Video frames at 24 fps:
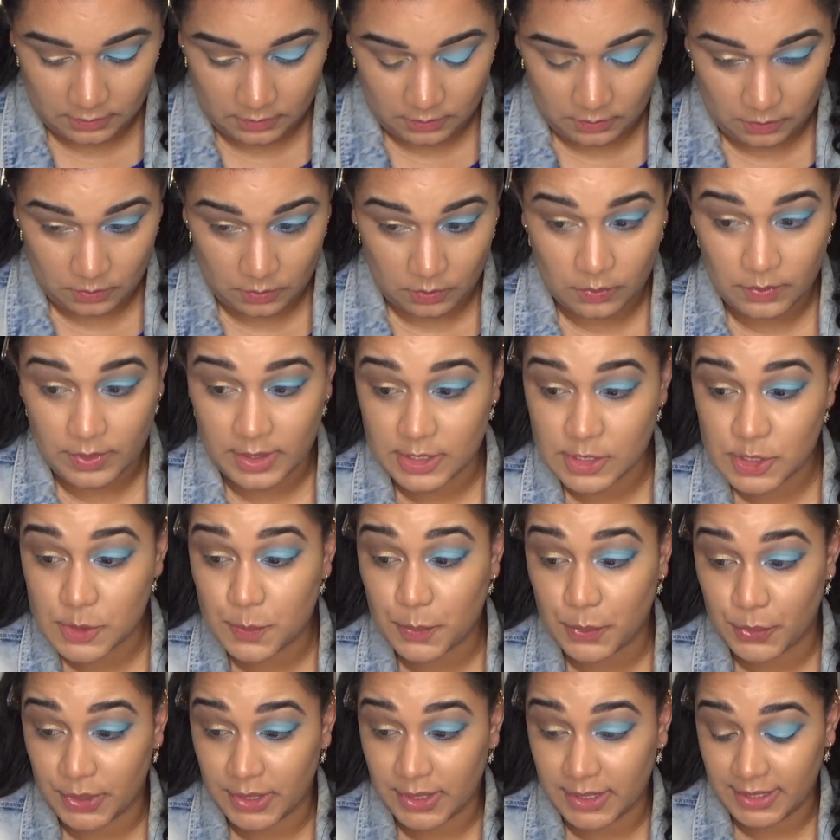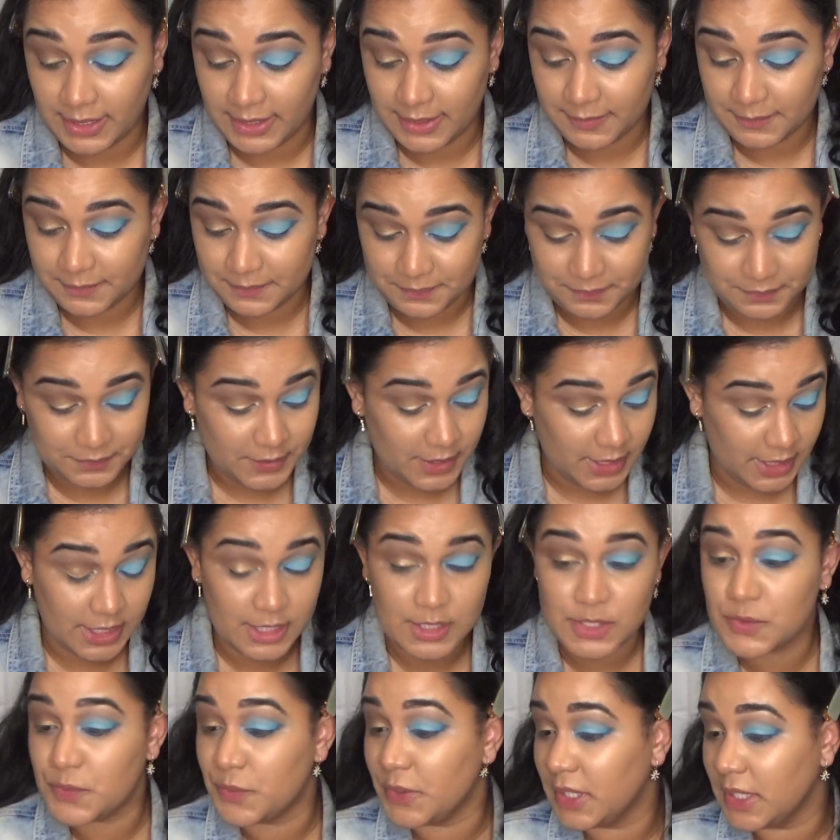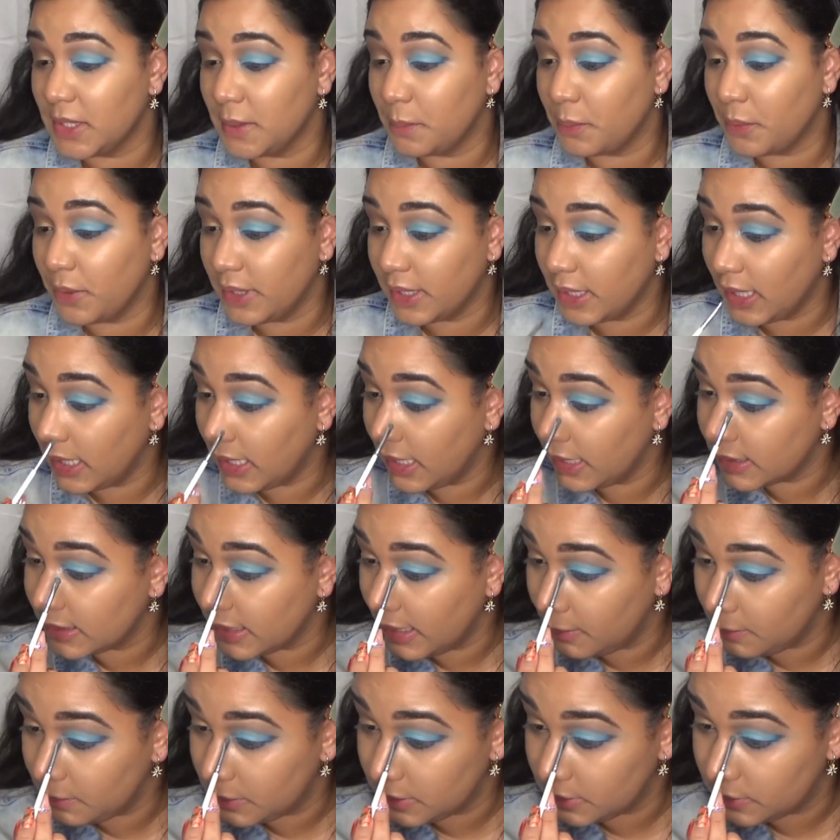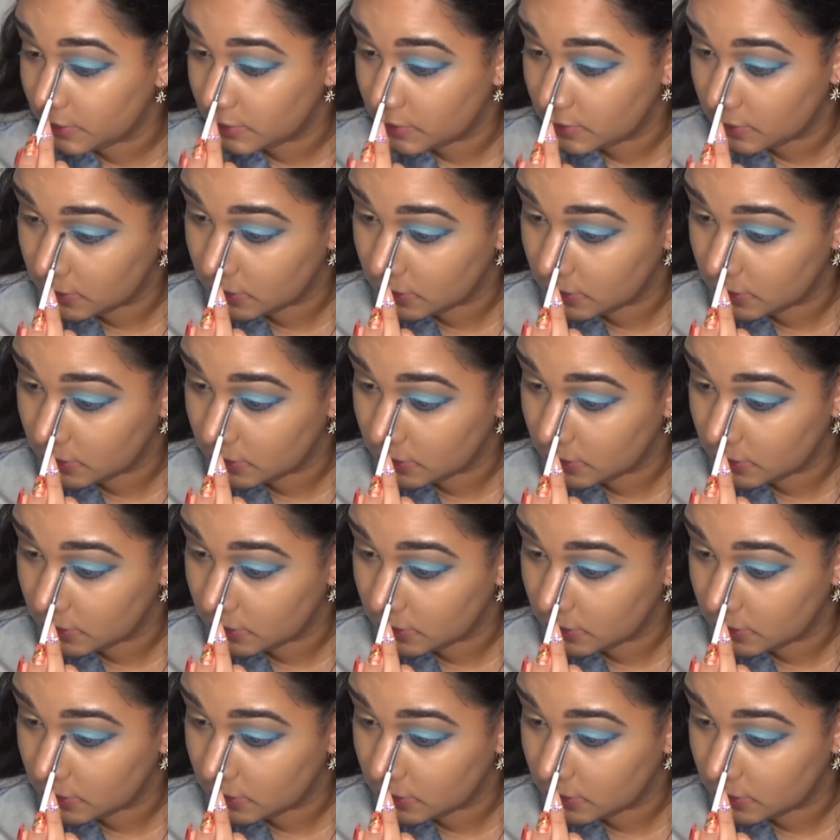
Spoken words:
Ooh, that's pretty. It's really pretty. I like that blue.